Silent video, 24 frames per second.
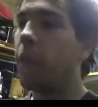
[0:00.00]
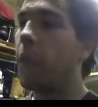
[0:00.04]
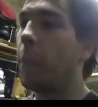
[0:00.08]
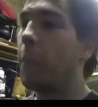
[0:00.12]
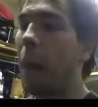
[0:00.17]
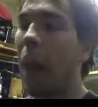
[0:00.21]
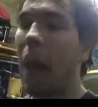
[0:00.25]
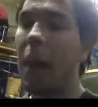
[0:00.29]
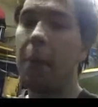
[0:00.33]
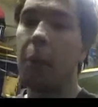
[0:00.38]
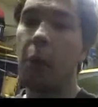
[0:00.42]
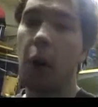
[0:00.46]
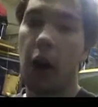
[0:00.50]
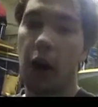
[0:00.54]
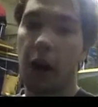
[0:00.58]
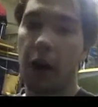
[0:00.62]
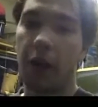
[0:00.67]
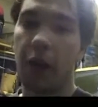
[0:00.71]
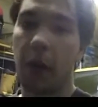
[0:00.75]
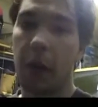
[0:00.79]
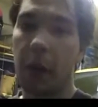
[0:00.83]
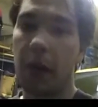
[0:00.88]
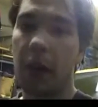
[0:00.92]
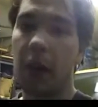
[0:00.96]
byproduct
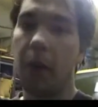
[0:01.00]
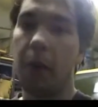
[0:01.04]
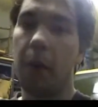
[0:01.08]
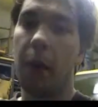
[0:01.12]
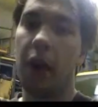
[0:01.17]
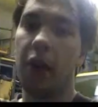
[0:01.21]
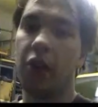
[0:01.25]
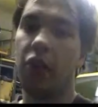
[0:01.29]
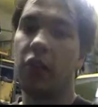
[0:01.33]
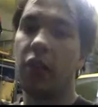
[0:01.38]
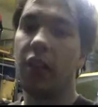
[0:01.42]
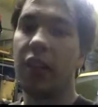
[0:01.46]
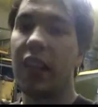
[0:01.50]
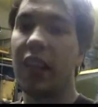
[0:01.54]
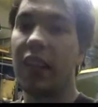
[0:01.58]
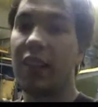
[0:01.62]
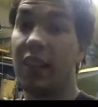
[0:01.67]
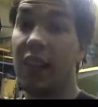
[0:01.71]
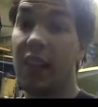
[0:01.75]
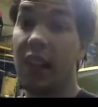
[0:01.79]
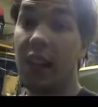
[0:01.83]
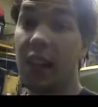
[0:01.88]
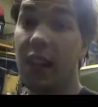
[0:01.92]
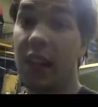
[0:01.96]
from the combustion
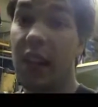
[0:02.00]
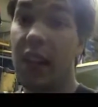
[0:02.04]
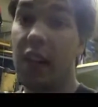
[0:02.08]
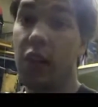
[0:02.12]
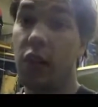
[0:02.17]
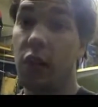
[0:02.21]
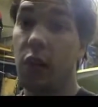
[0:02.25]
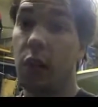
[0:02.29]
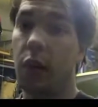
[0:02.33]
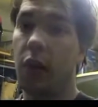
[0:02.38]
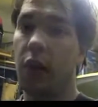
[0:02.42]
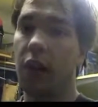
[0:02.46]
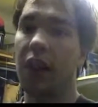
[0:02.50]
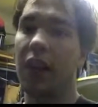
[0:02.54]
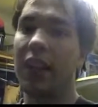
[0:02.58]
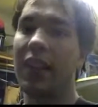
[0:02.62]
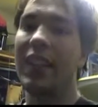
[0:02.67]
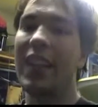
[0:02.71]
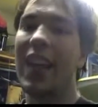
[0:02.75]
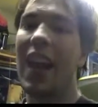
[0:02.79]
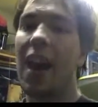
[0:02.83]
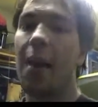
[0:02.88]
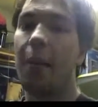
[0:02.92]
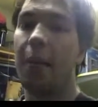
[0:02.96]
gets into the engine oil, it
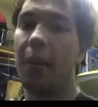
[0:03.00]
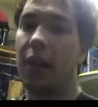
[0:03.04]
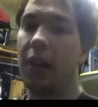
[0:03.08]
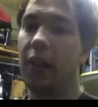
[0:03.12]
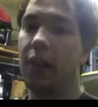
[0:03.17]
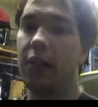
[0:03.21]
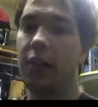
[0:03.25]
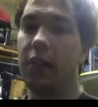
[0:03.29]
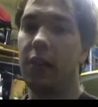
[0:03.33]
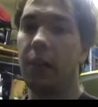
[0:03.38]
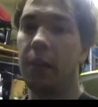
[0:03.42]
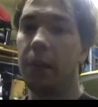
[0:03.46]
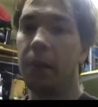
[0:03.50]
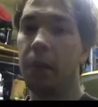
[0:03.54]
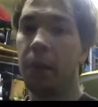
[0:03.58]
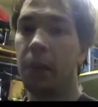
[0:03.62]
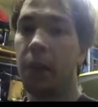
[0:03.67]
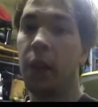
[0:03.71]
contaminates it.